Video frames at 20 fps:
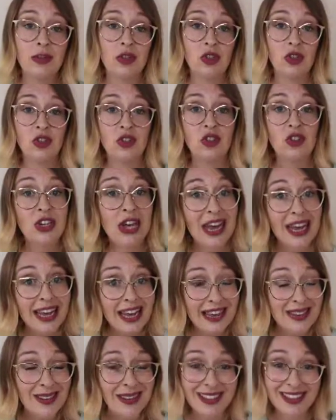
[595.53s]
such as
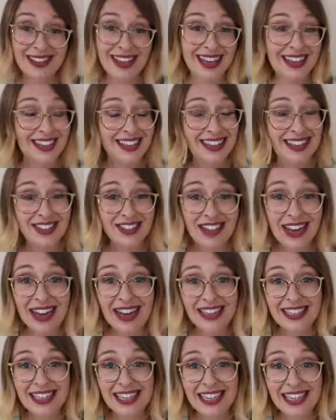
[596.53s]
jellies because they contain
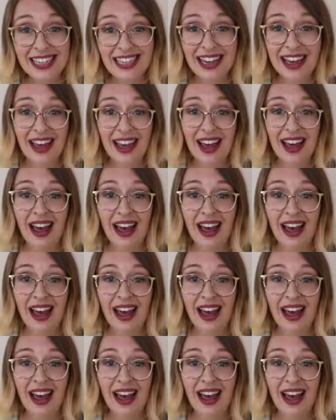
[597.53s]
gelatin,